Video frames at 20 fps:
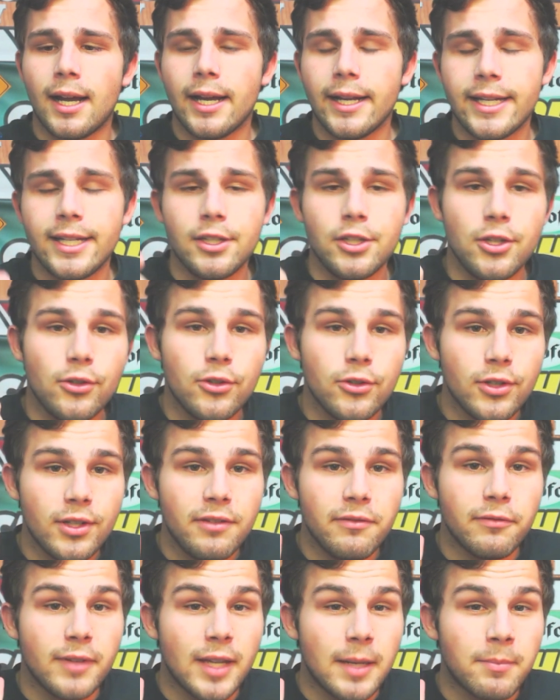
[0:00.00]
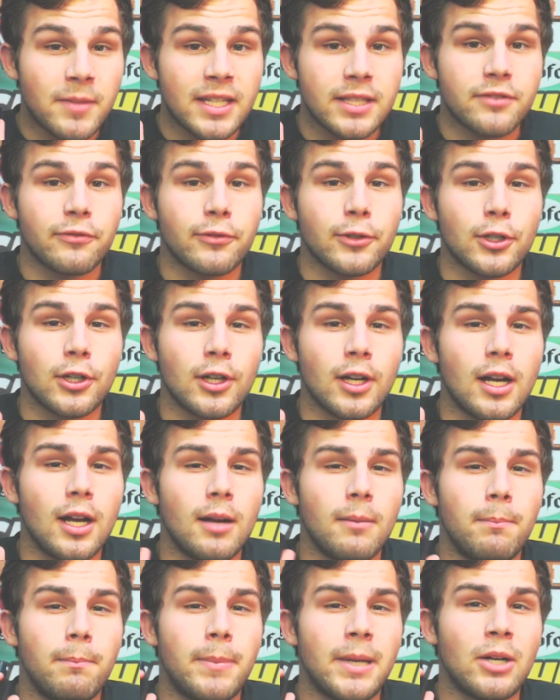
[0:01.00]
I can usually vape this for
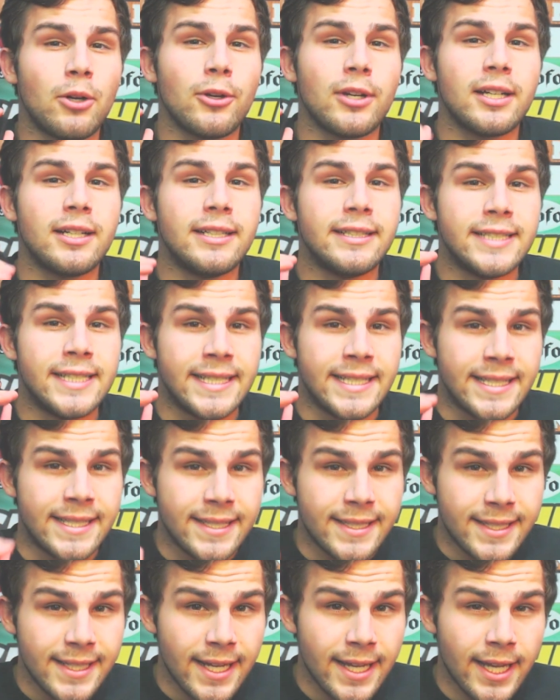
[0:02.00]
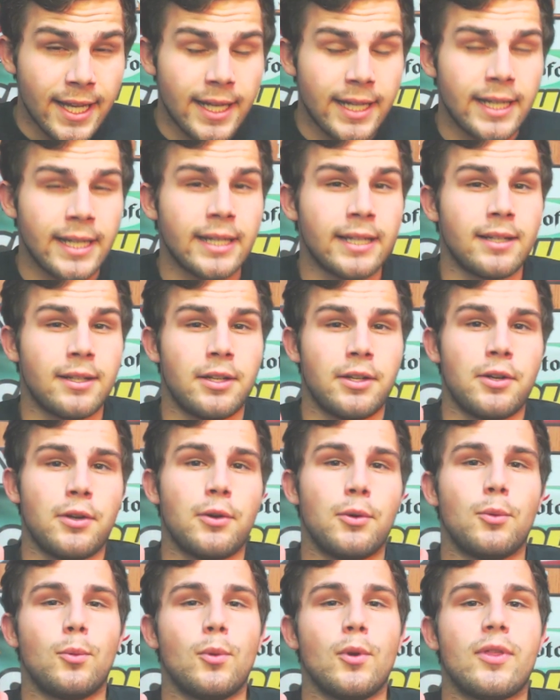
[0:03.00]
about a day
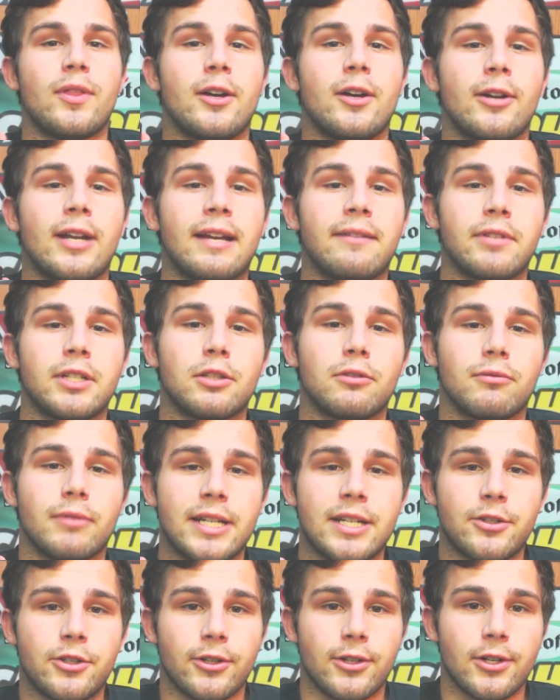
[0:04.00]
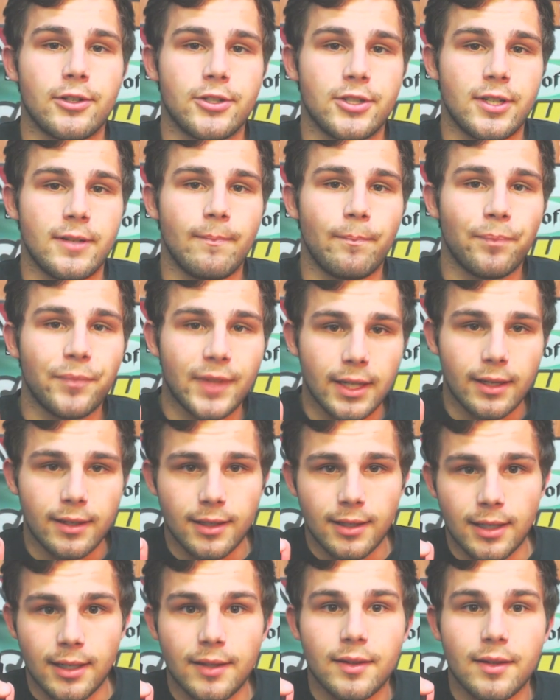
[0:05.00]
without having to recharge it
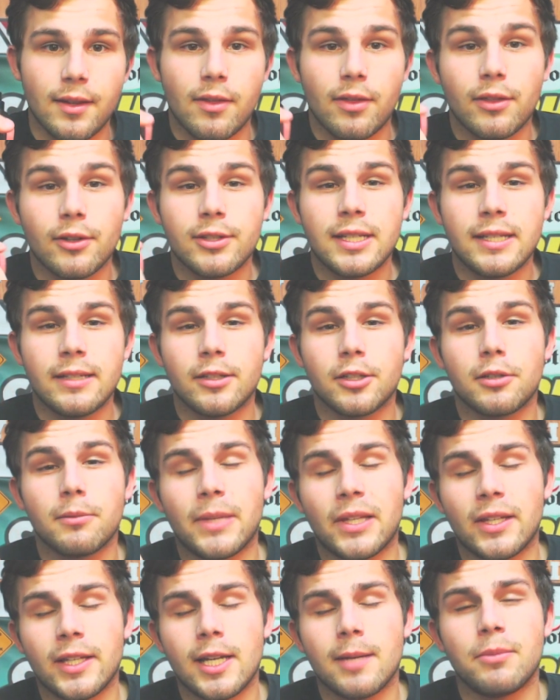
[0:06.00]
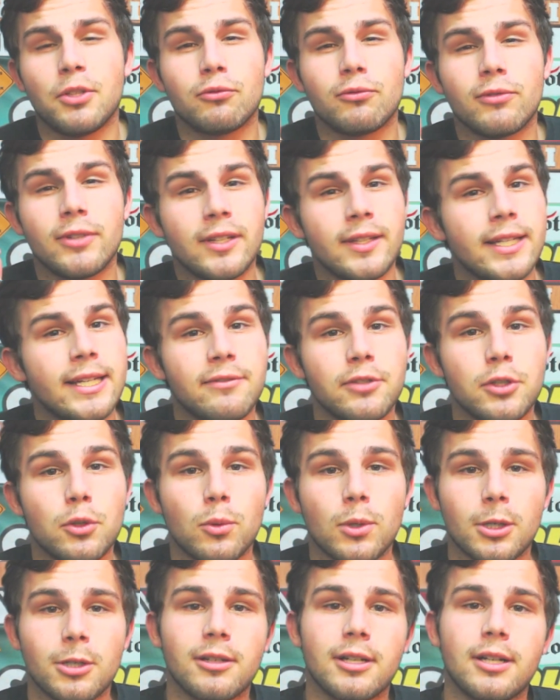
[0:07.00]
uh, the 1300 milliamp, you really have to
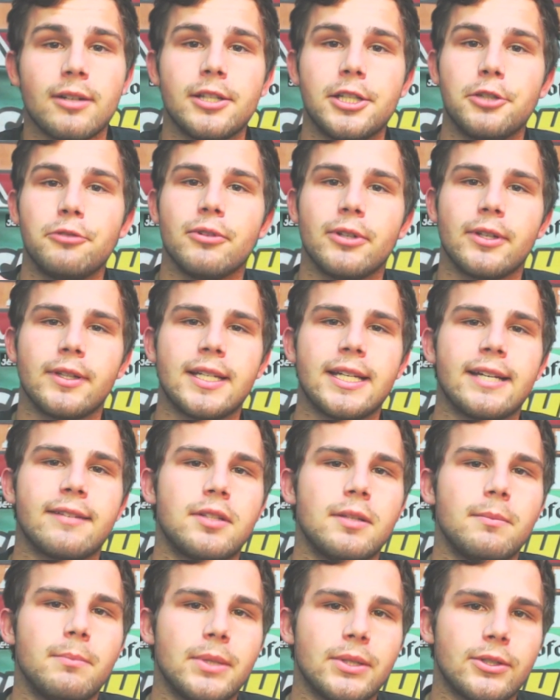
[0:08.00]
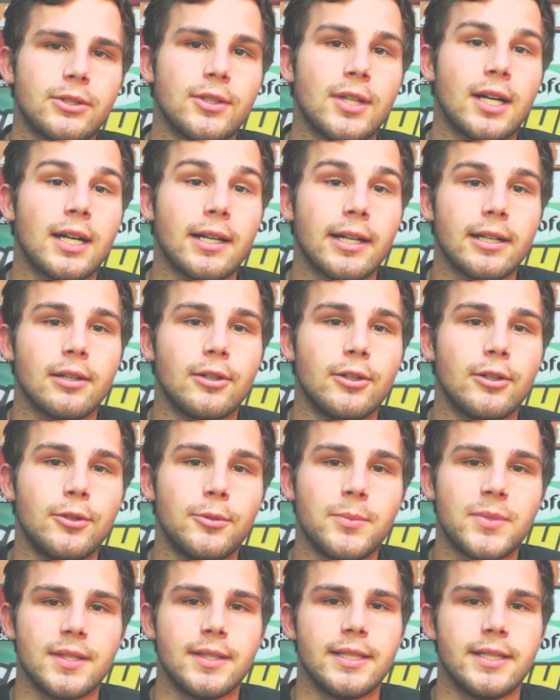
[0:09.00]
work around it. You really have to build higher
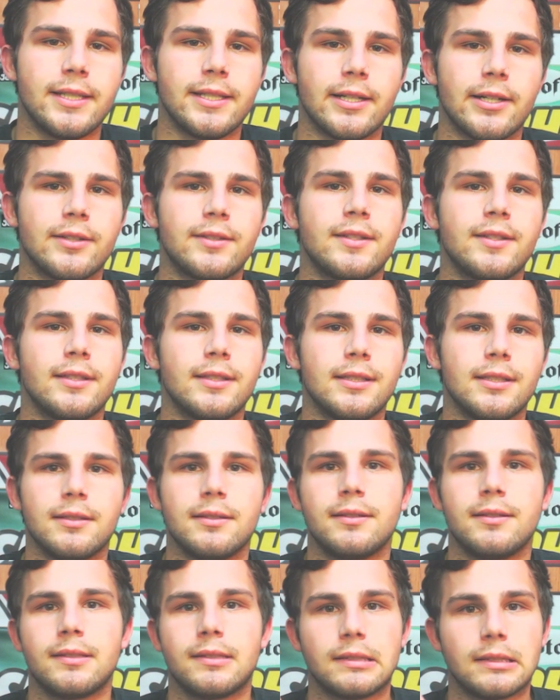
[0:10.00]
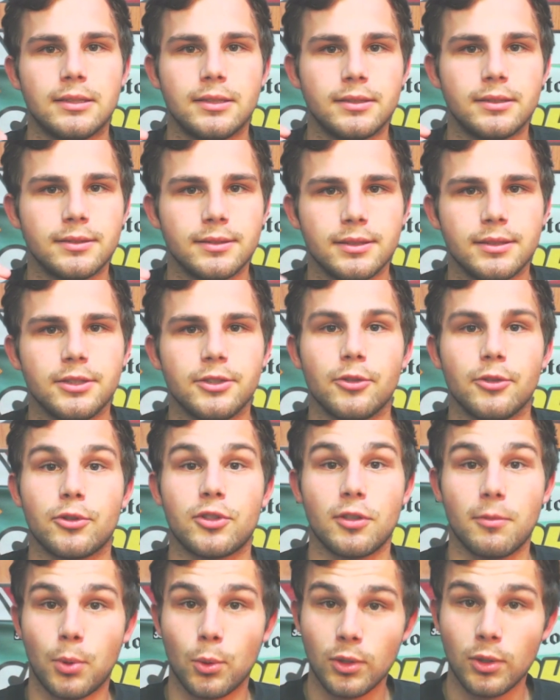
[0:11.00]
ohms in here to, you know,
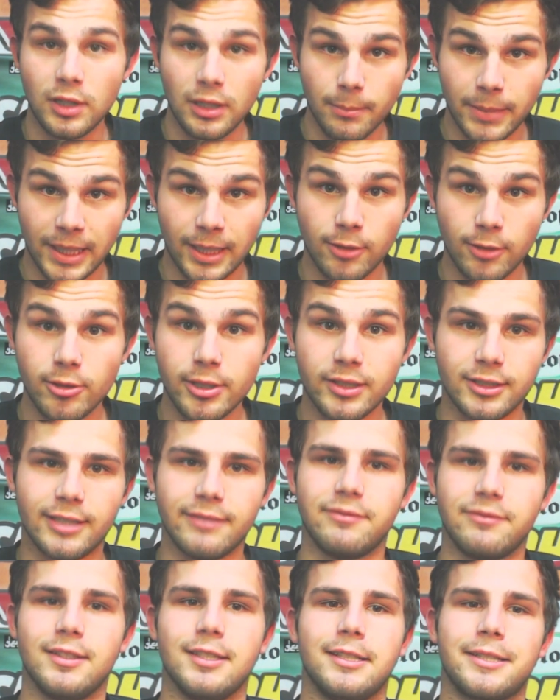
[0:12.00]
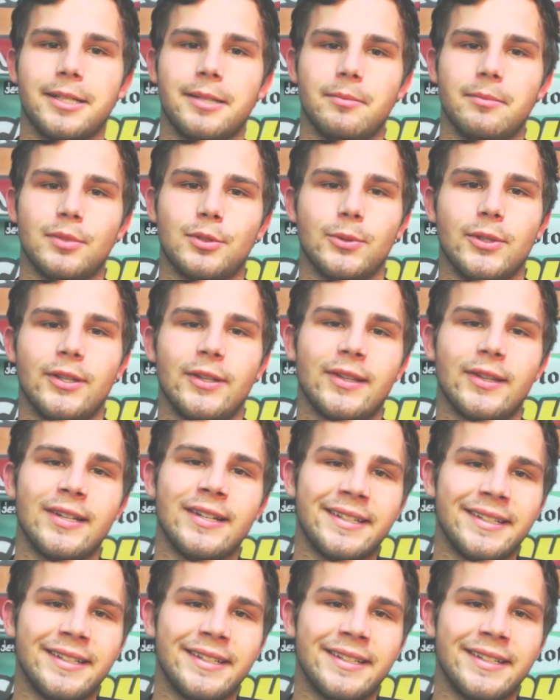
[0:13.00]
support the battery life that it comes with.